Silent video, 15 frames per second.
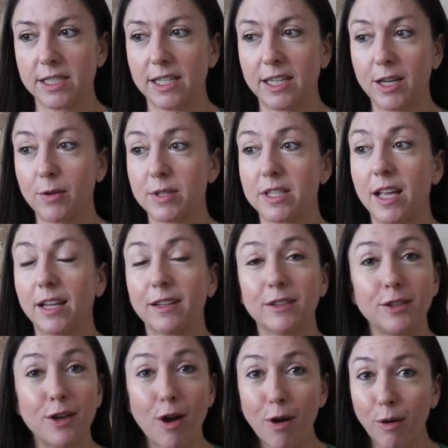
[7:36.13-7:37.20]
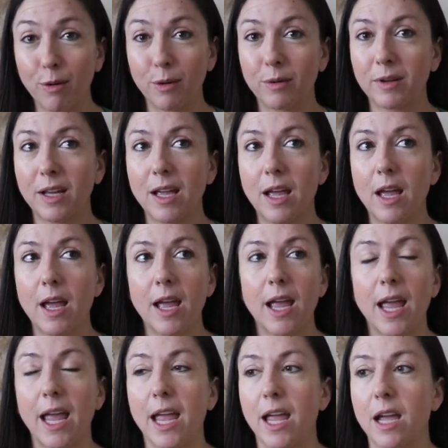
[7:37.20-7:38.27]
And I was like, no.
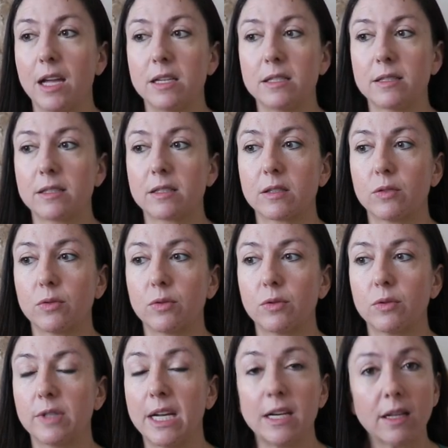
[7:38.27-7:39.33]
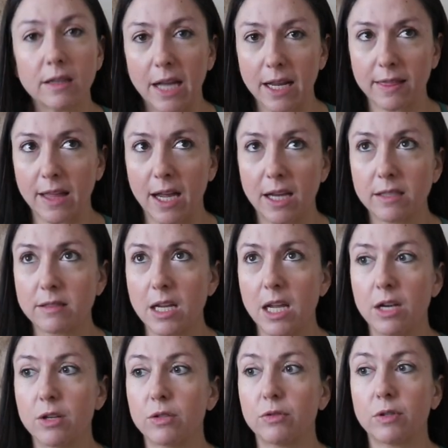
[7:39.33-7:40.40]
And they didn't like that
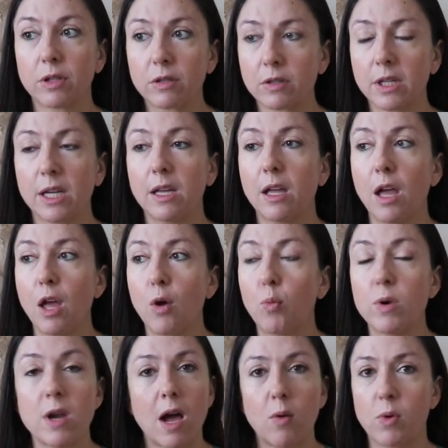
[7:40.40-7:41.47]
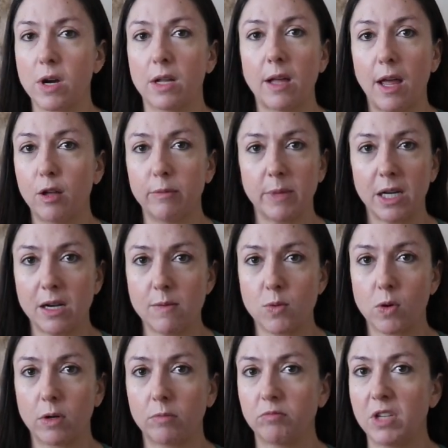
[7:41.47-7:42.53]
and literally would not want to help me
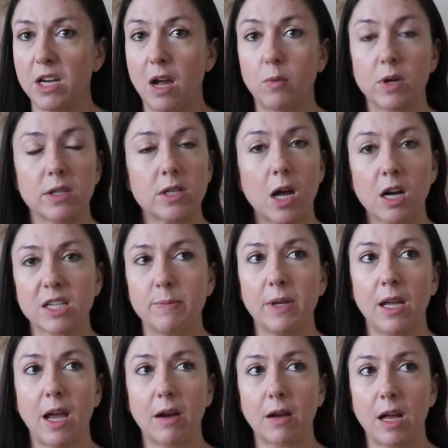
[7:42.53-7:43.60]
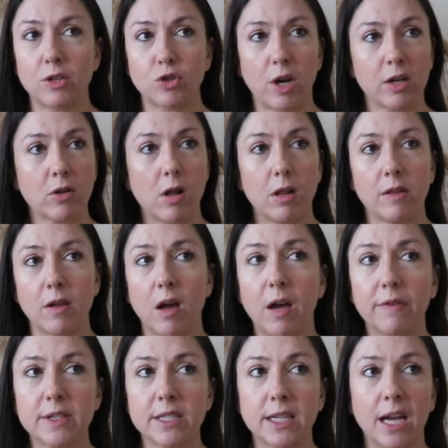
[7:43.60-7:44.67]
anymore. Did not want to talk to me. I, I tried calling the
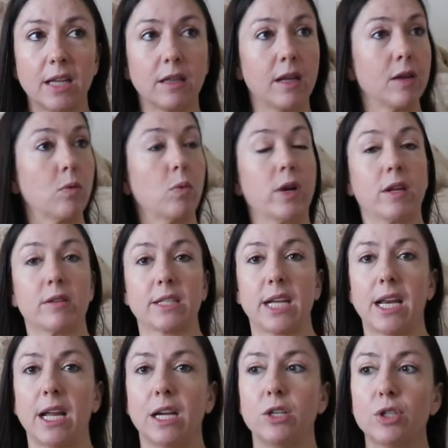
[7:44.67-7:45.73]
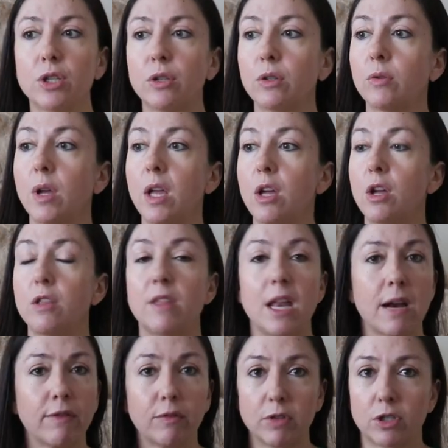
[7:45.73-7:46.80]
office again, like, what else can I do? They
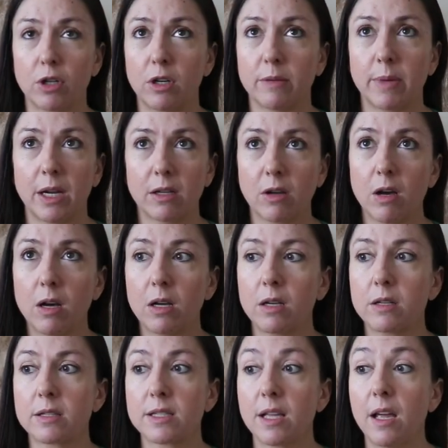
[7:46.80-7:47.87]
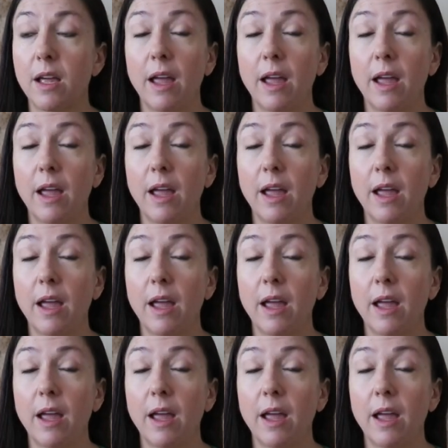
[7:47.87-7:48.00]
never returned my calls.